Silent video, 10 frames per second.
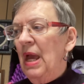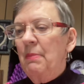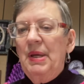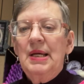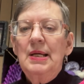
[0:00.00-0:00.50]

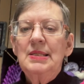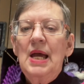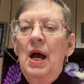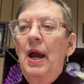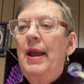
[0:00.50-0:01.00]
because
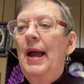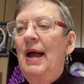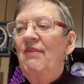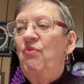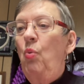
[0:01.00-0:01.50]
I
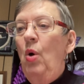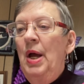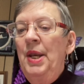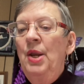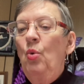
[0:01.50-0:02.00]
have
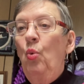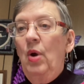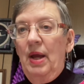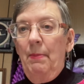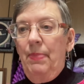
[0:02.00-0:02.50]
one
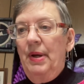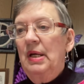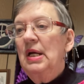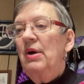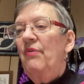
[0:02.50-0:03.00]
whip
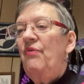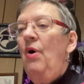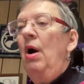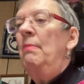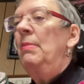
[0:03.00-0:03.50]

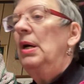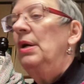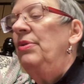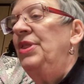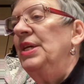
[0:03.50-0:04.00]
from
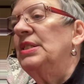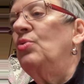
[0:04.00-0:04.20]
this